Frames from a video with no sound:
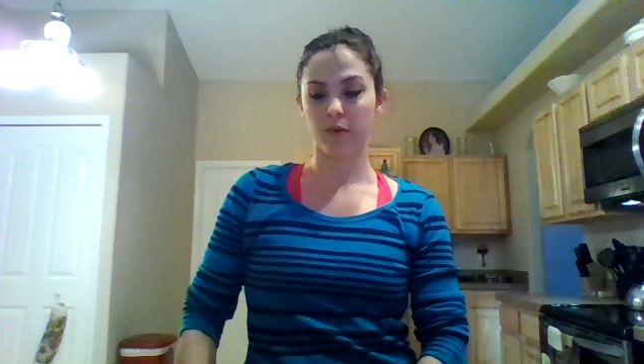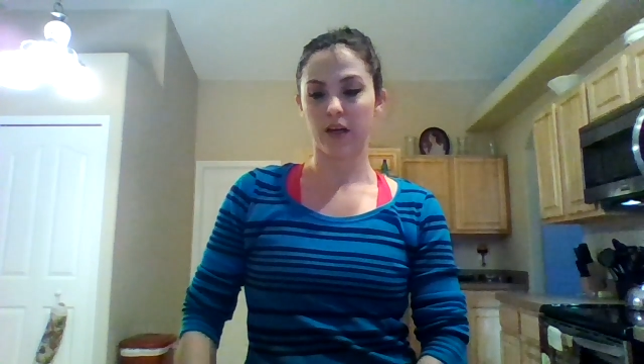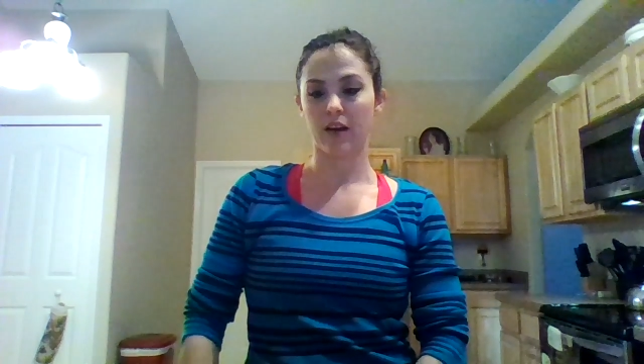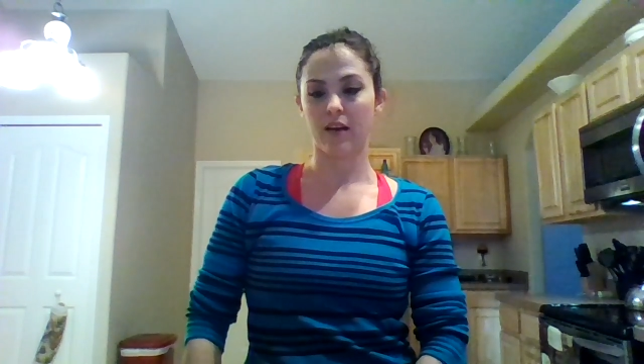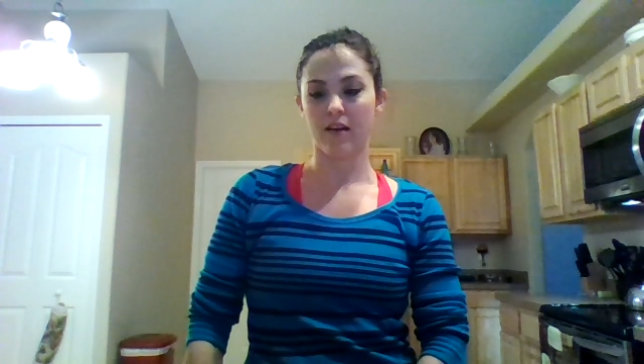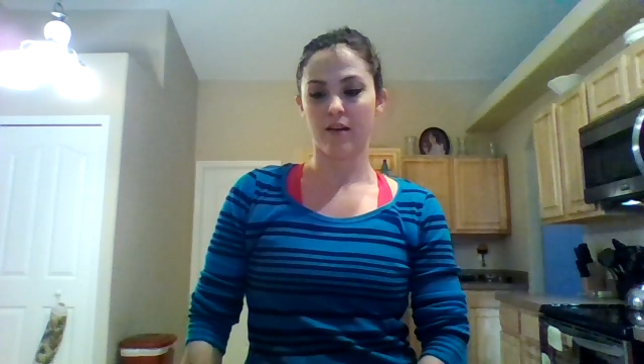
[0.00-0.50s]

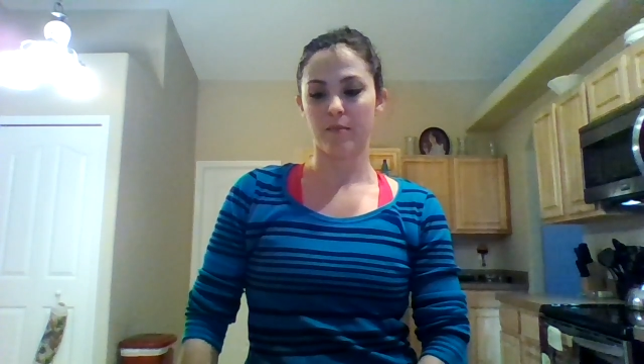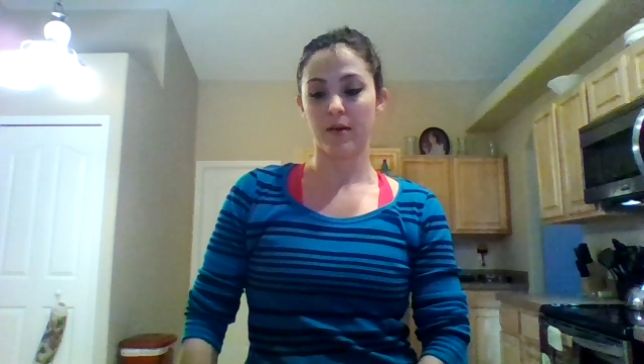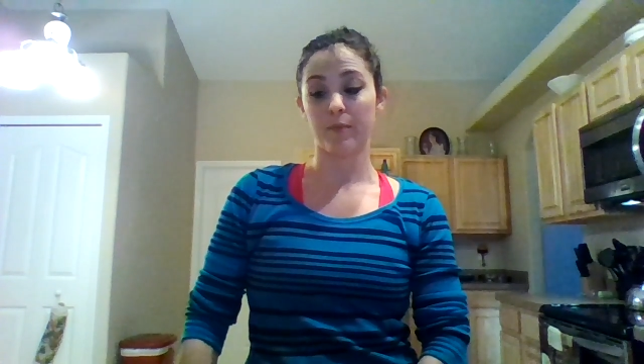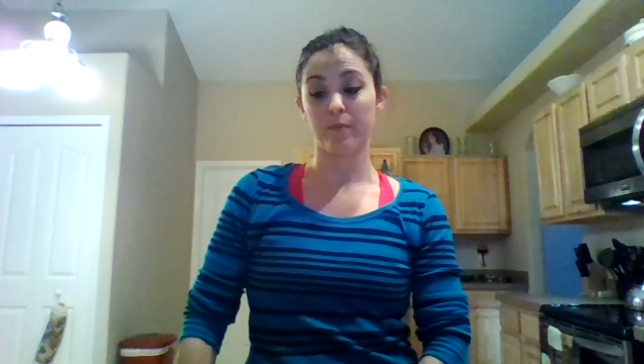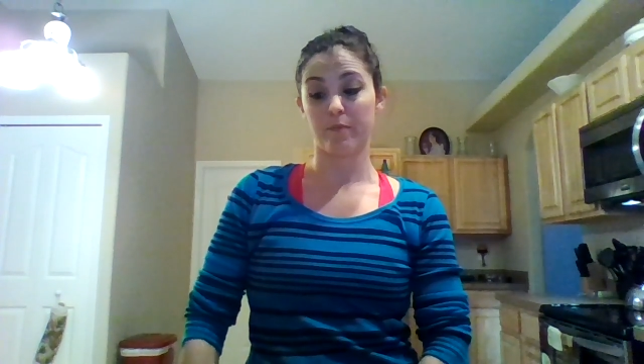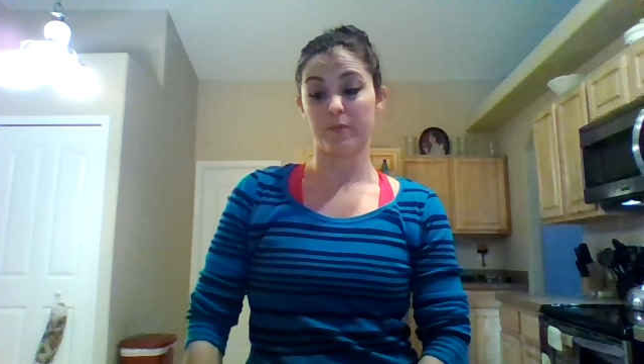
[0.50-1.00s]
but
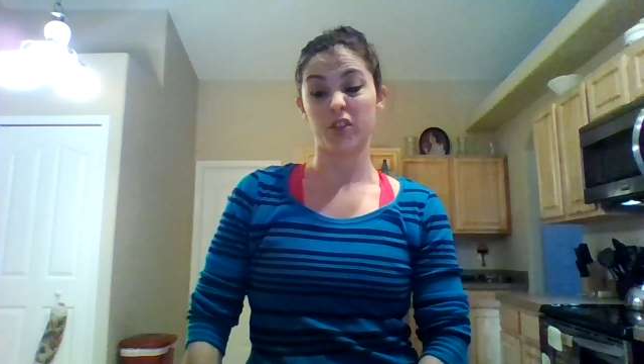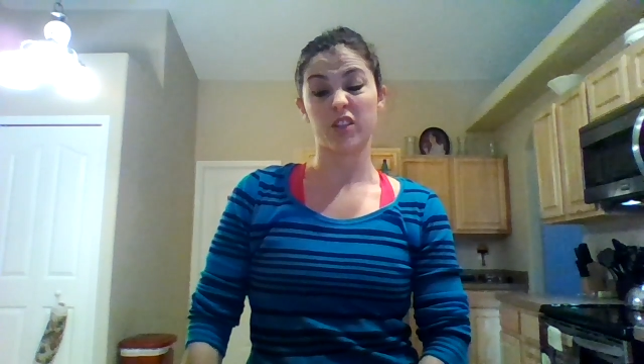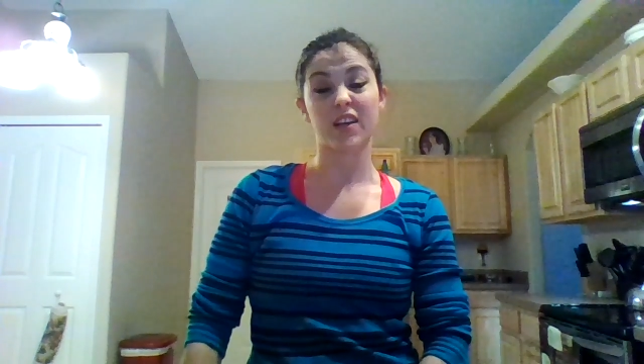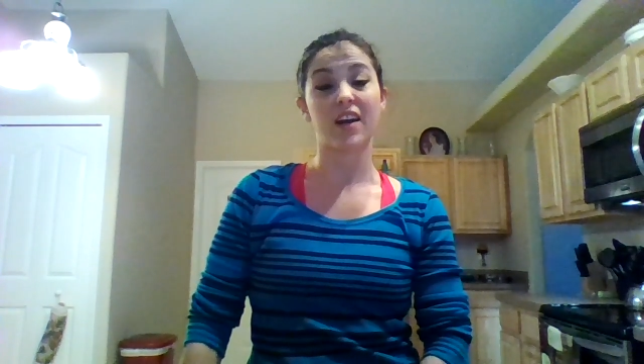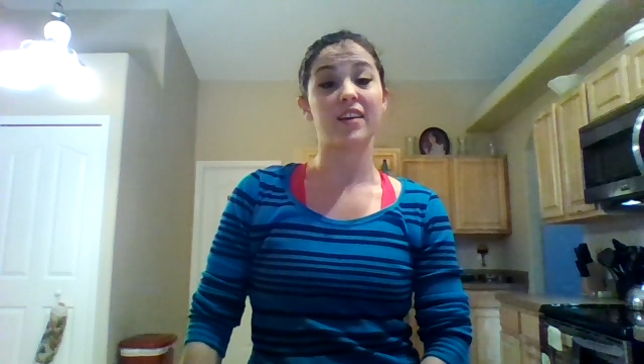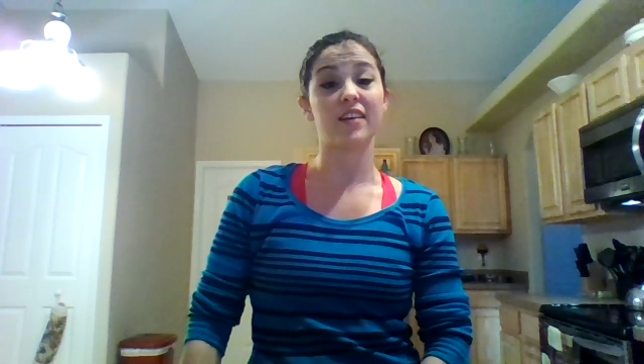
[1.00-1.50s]
I'm
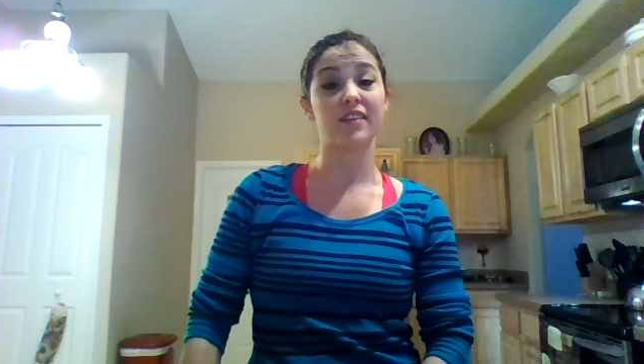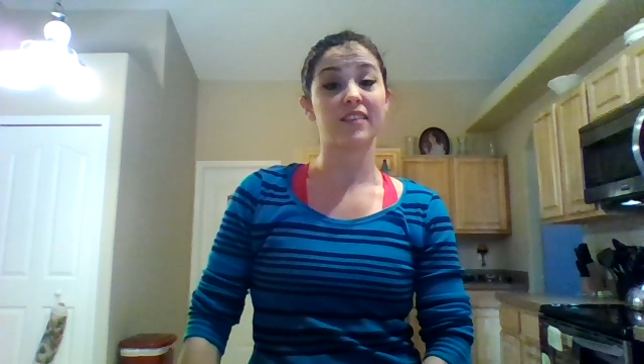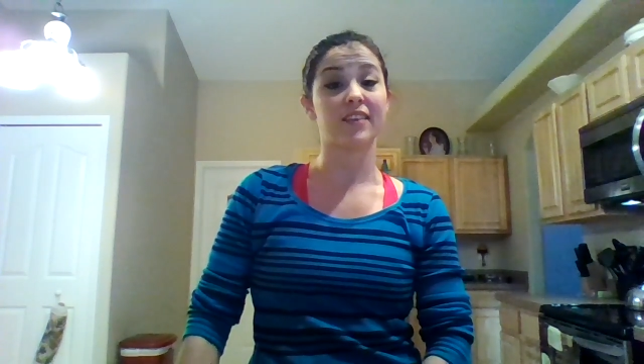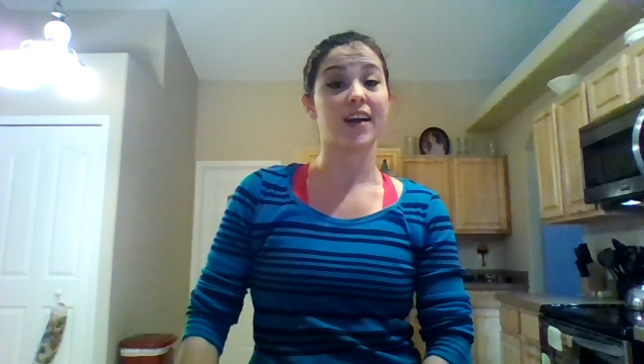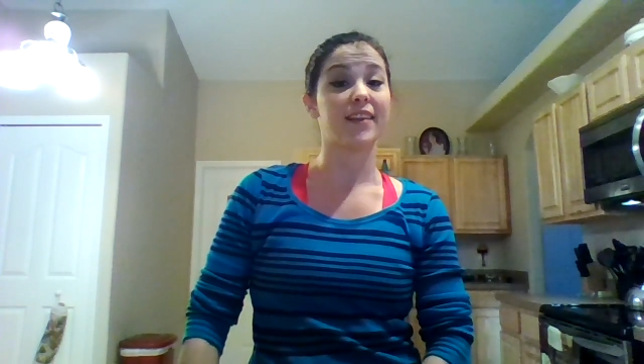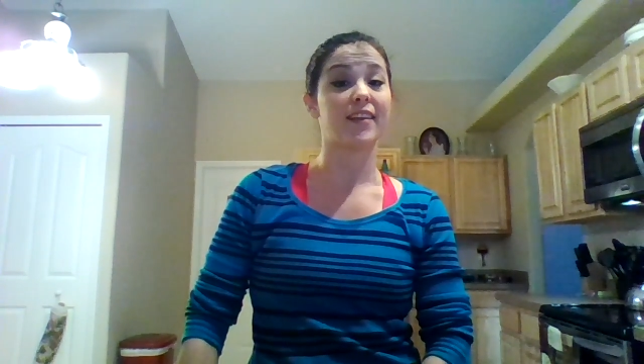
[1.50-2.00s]
just kind of
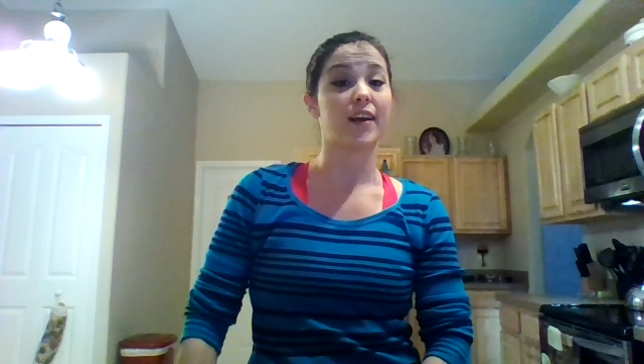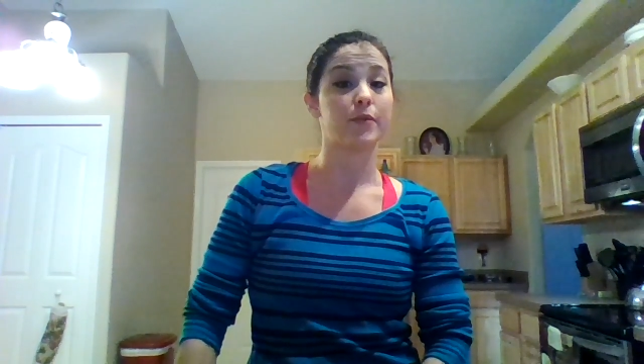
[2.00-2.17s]
glad that